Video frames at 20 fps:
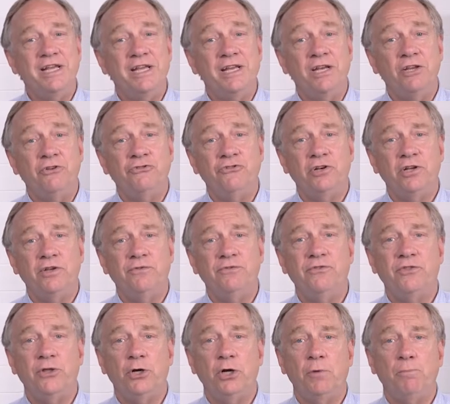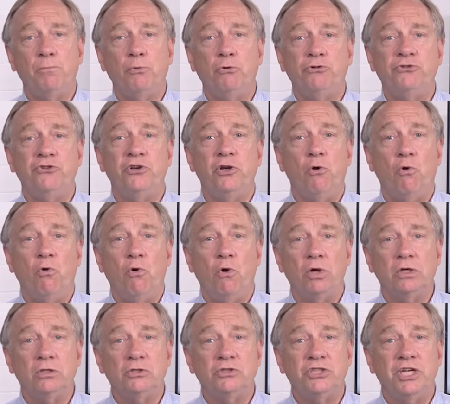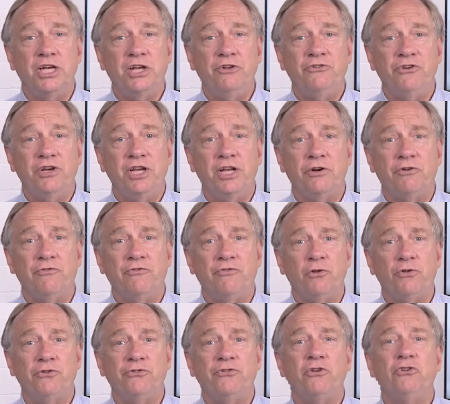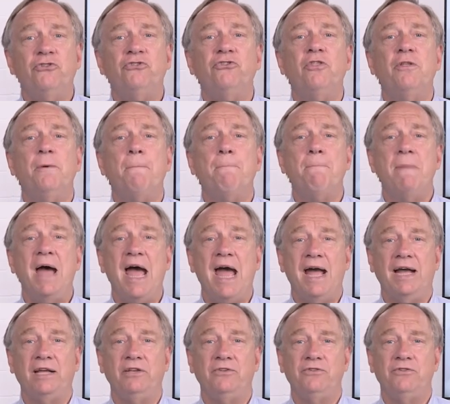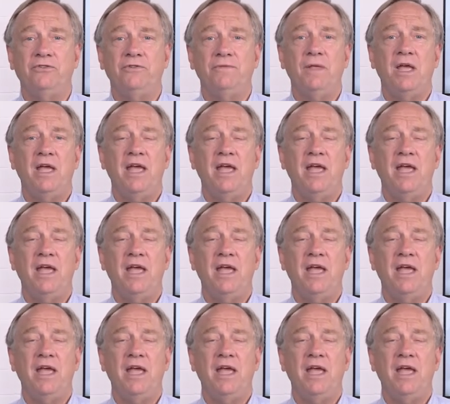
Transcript: initiatives that are pushing oil change intervals to the max.